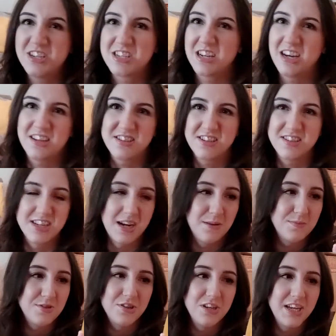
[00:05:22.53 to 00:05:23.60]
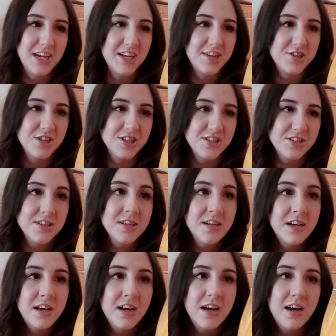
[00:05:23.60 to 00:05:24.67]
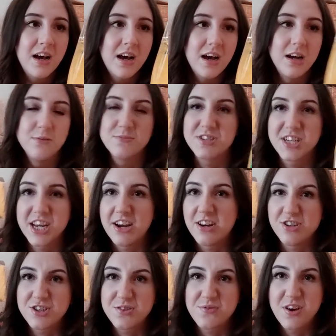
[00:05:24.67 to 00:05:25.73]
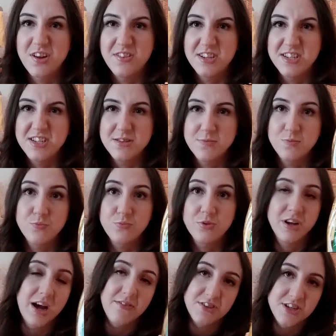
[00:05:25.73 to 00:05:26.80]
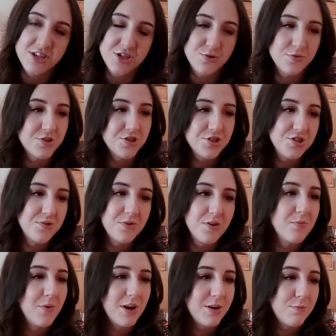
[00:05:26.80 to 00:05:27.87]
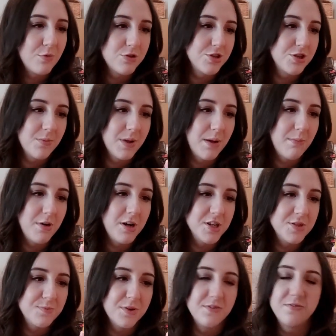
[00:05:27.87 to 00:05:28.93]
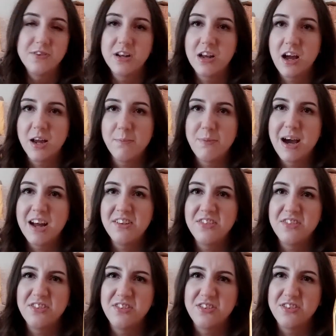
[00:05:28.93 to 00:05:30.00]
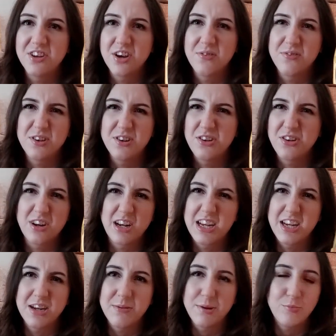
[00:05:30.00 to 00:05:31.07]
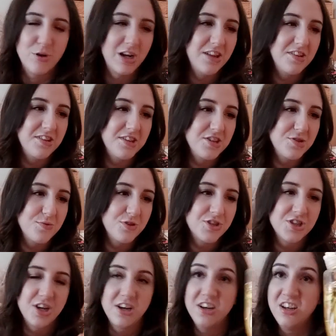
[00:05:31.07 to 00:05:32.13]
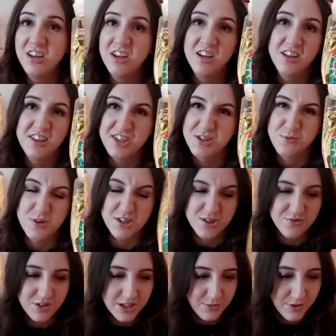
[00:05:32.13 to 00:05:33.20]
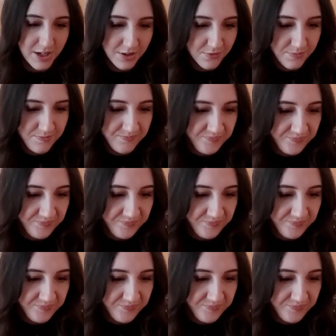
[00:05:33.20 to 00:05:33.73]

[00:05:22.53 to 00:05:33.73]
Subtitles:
this lasts us absolutely ages. So yeah, I just find this, we have a dishwasher so we don't wash up that much, but for like pans and stuff that don't clean up that well in the dishwasher, this works really well.